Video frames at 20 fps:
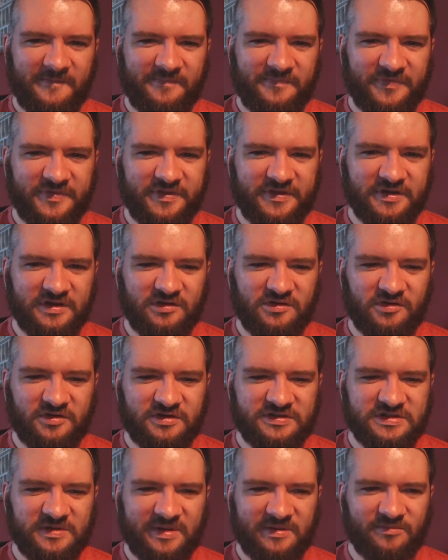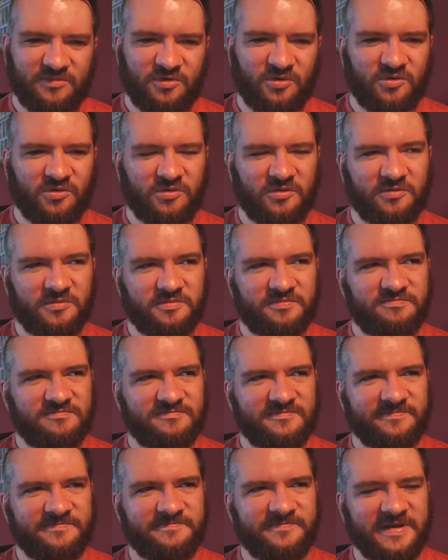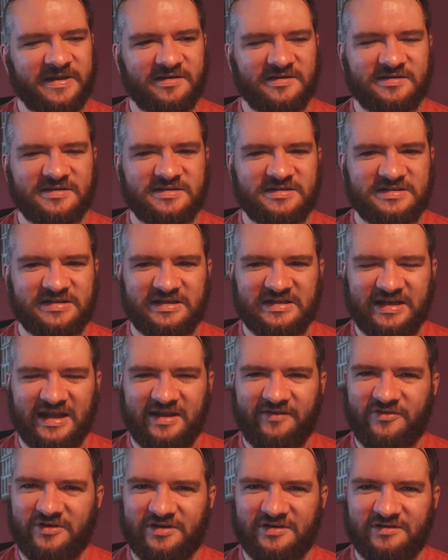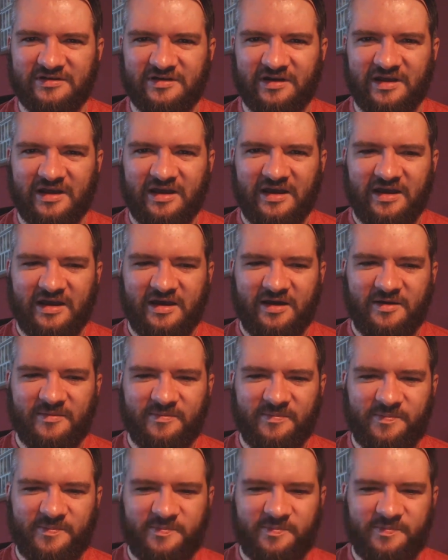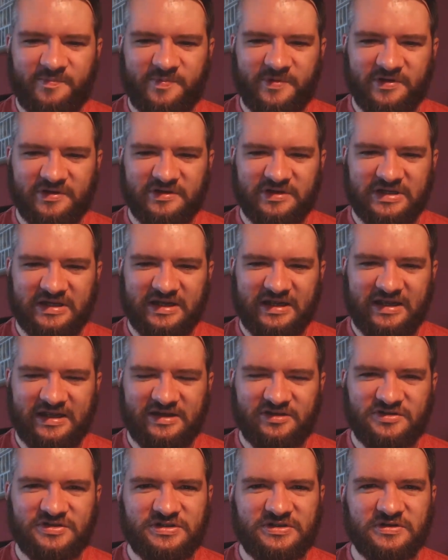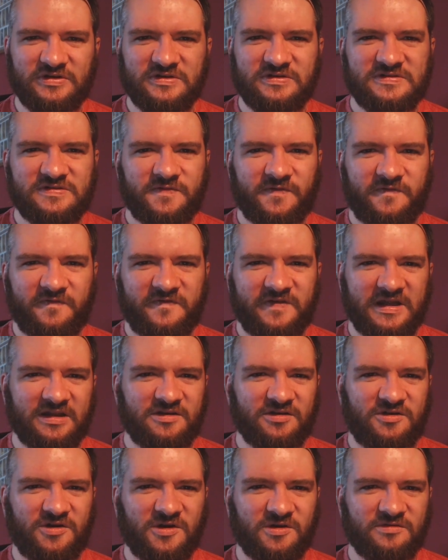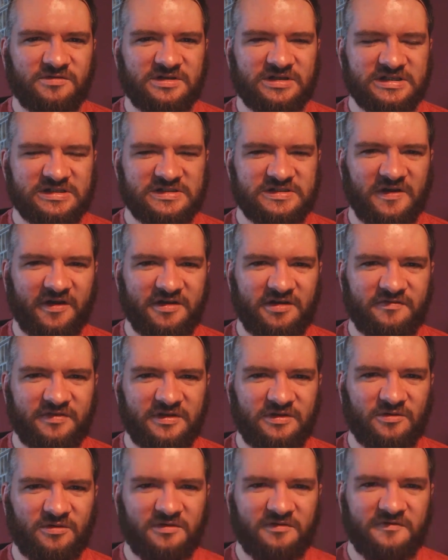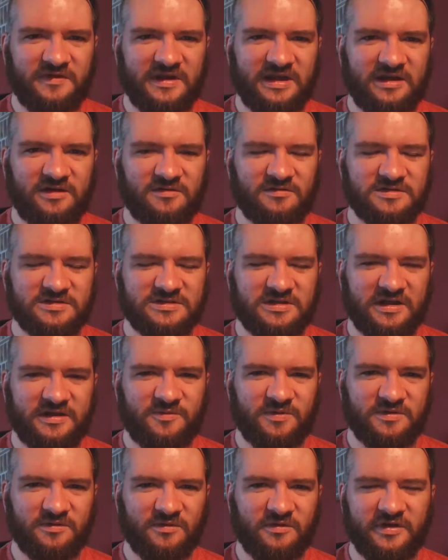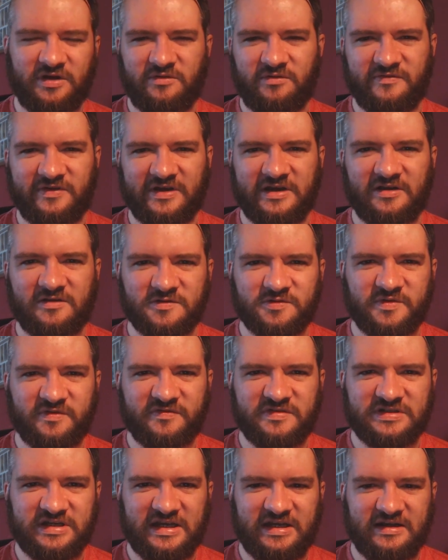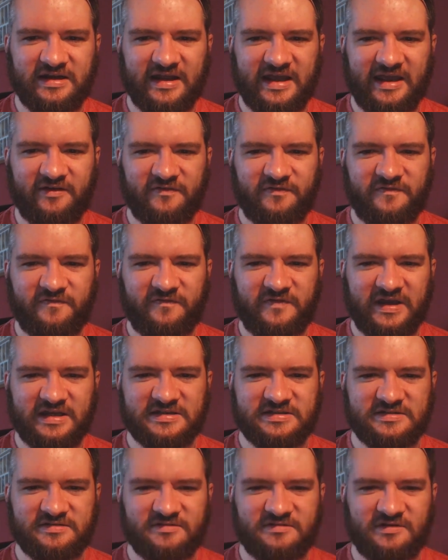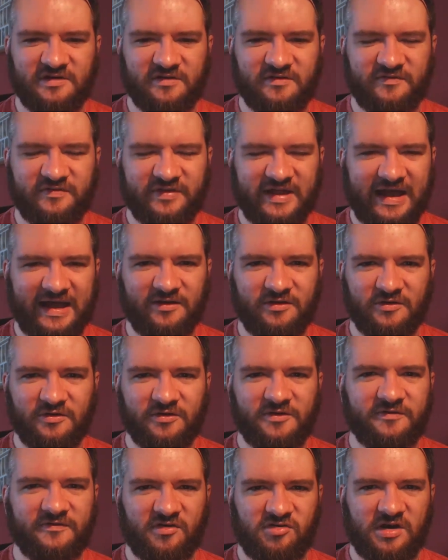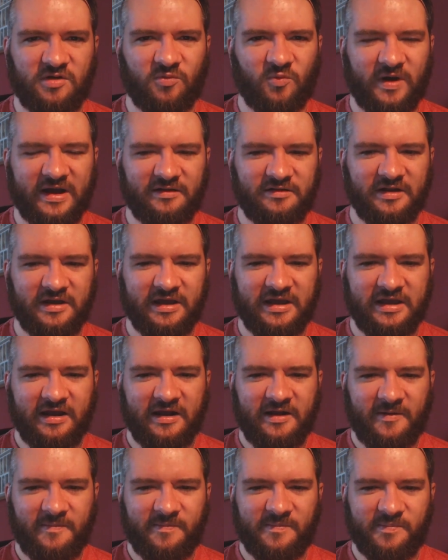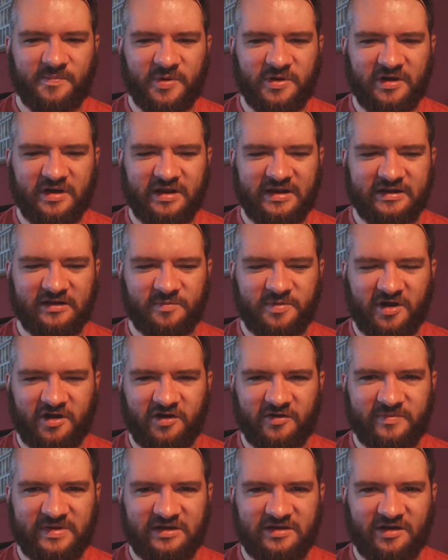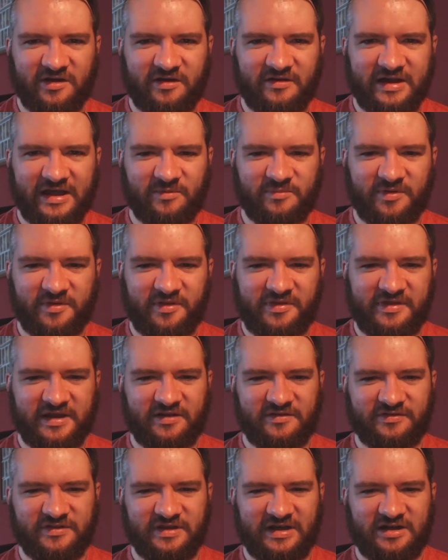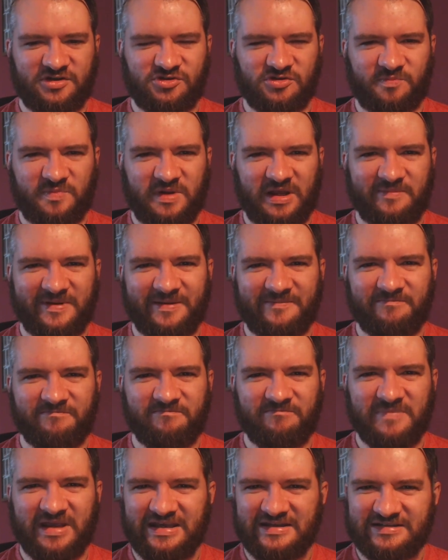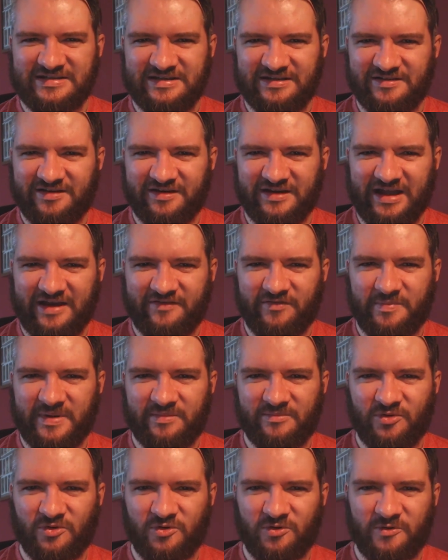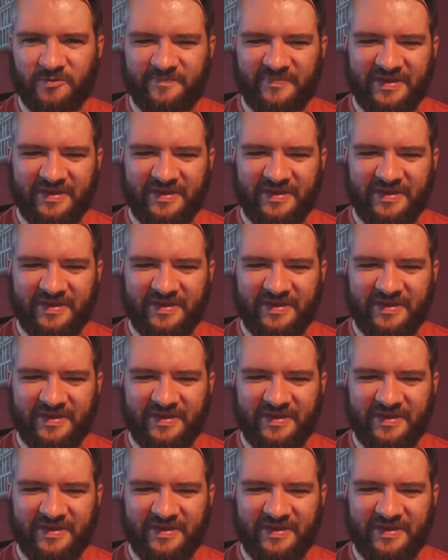that looks a bit more significant, but it does fit the current design of the Orc vehicles. Like with all the new vehicles we've seen, it fits kind of that look very well, but a little part of me can't help but think that it should be a bit meatier, like have a bit more,